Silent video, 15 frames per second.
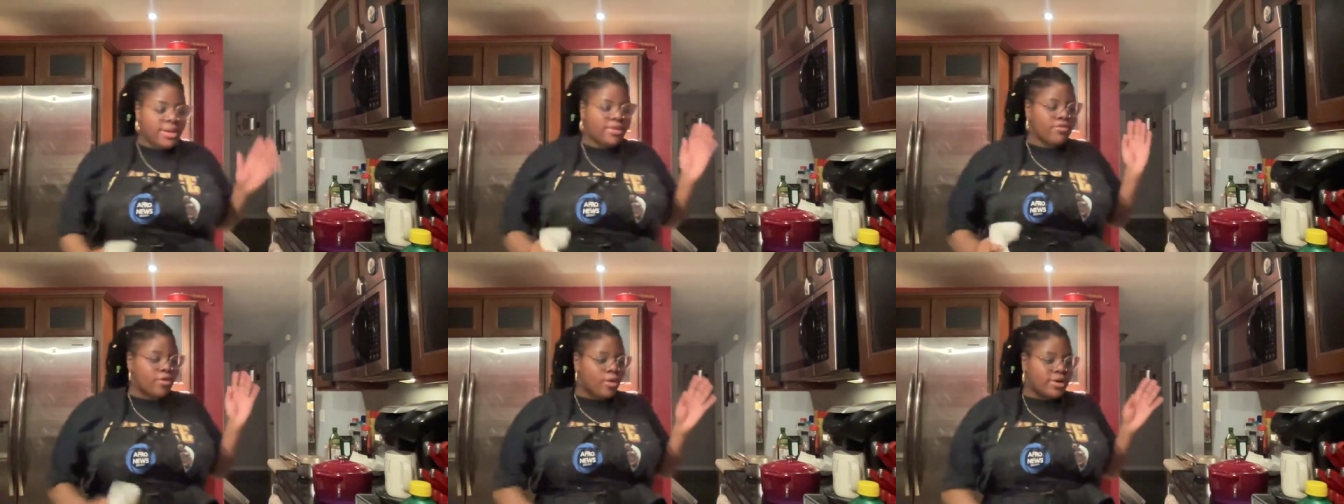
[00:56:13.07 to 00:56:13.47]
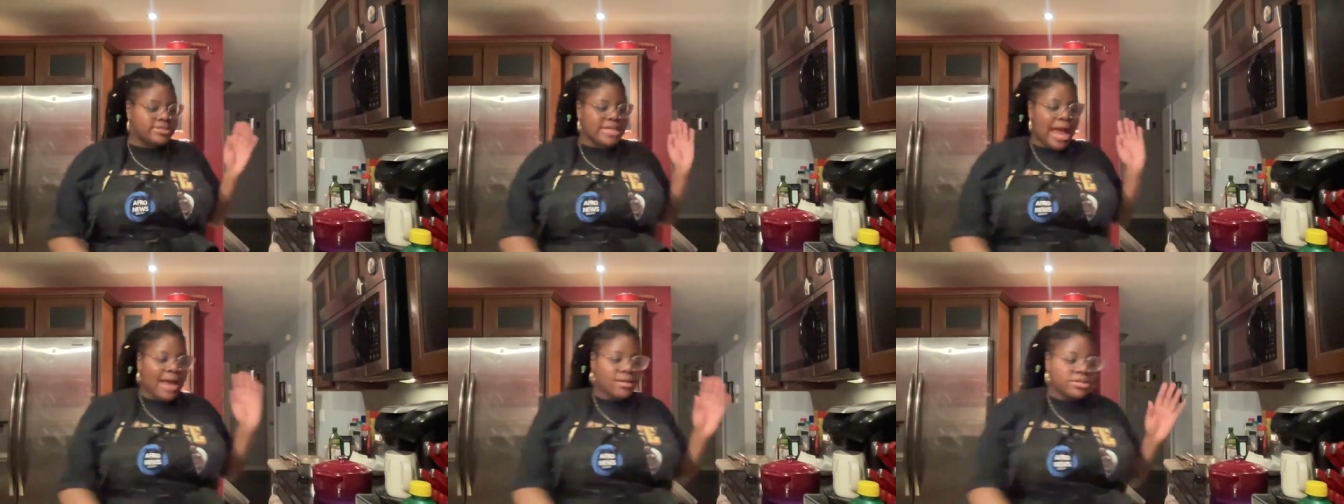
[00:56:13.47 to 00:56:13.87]
And of course,
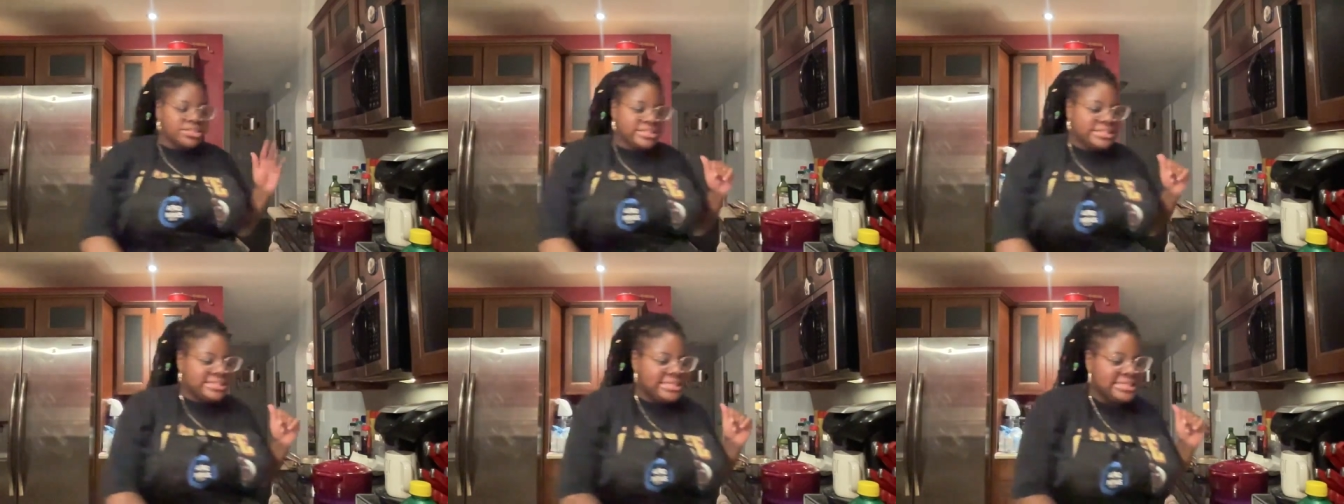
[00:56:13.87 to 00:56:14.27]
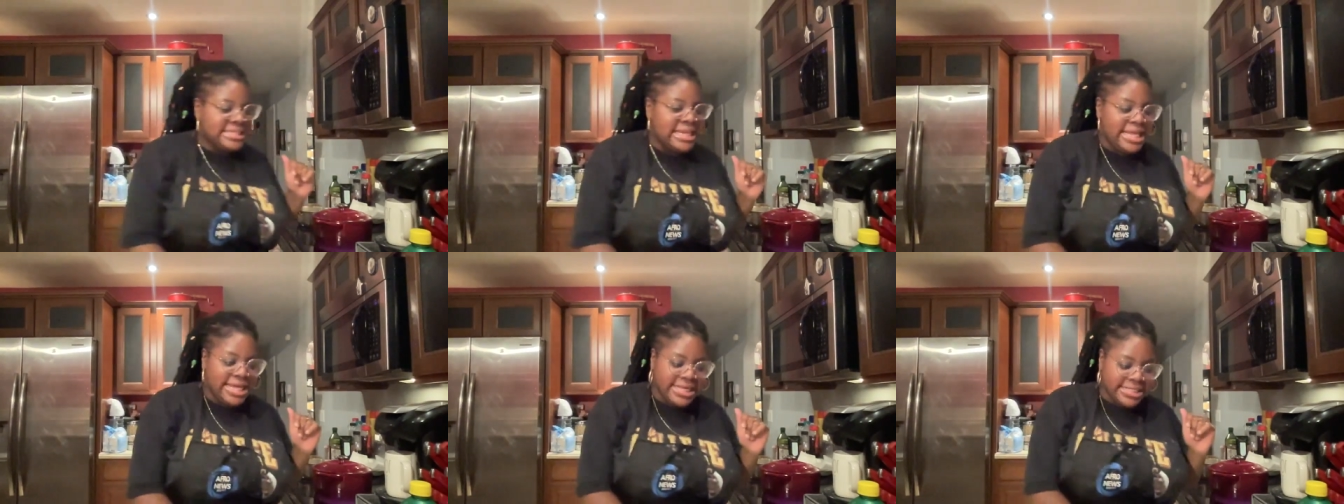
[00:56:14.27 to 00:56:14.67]
allergy season
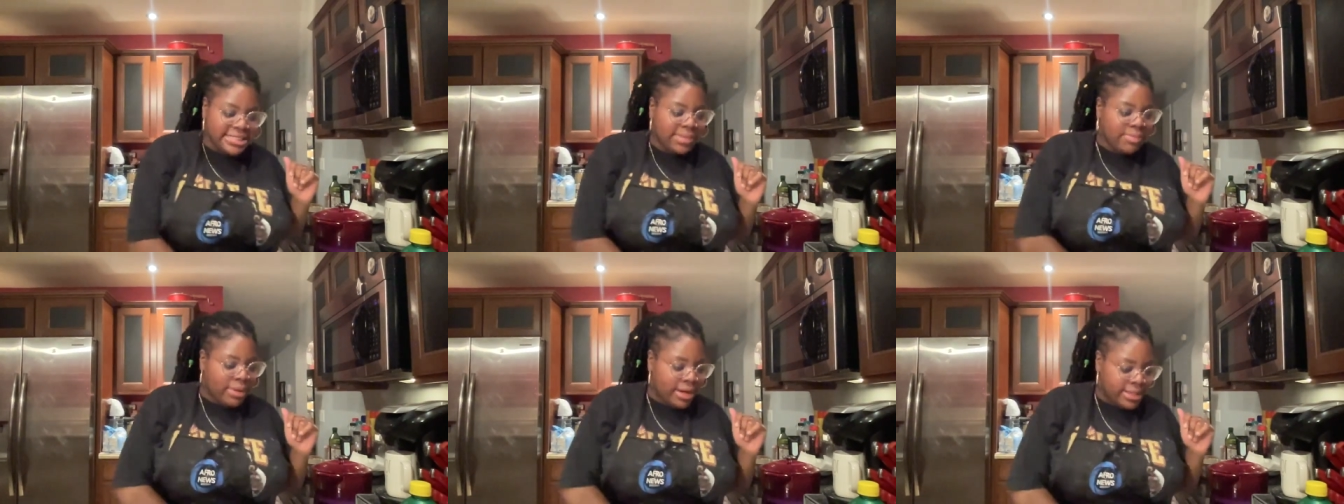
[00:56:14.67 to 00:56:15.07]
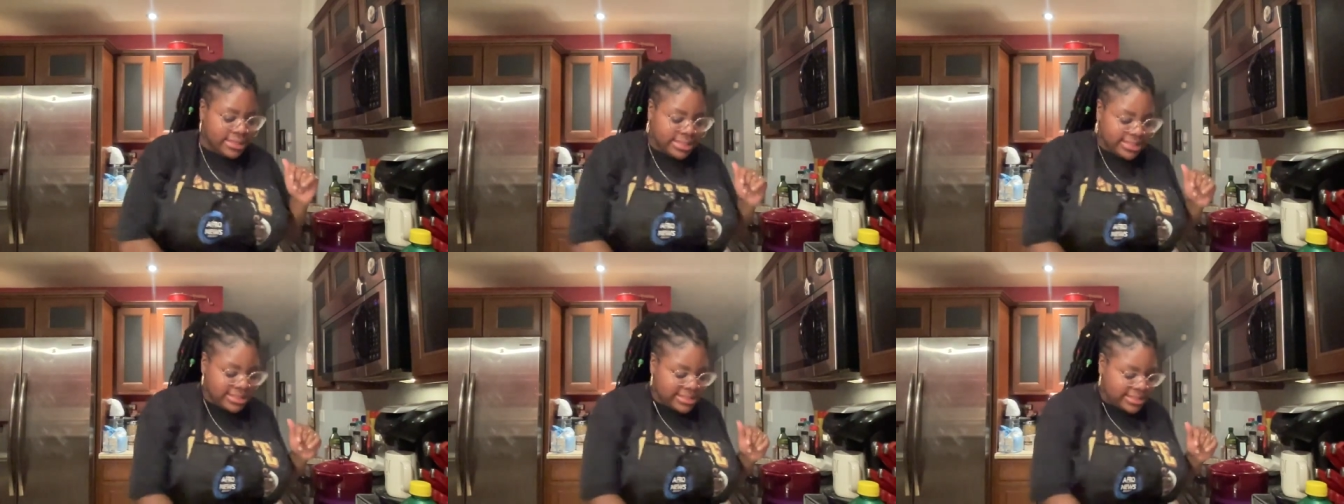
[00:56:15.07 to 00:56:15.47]
is upon
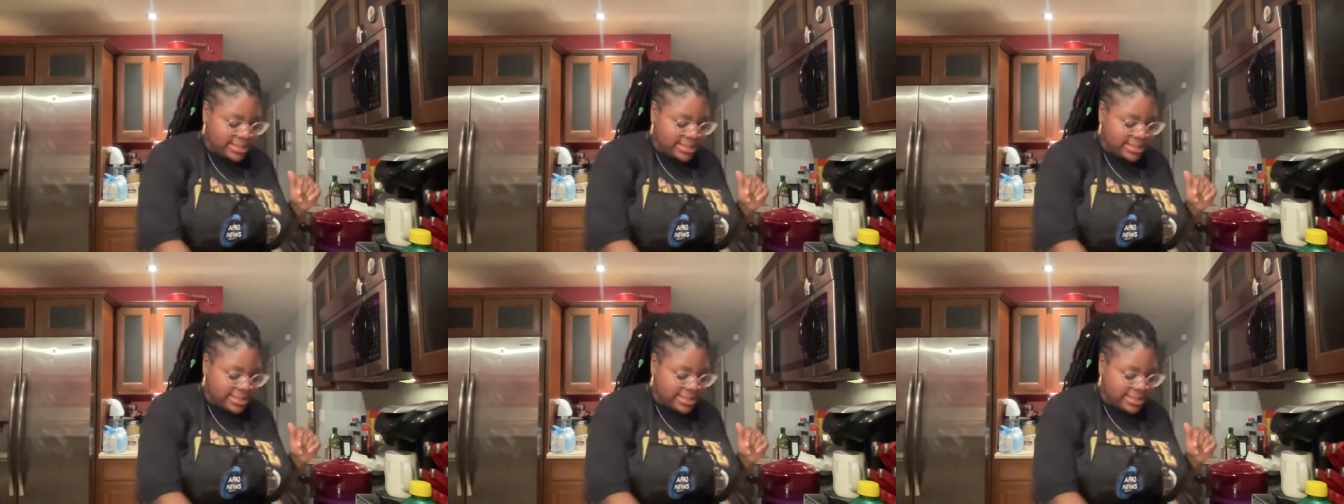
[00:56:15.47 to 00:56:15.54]
us.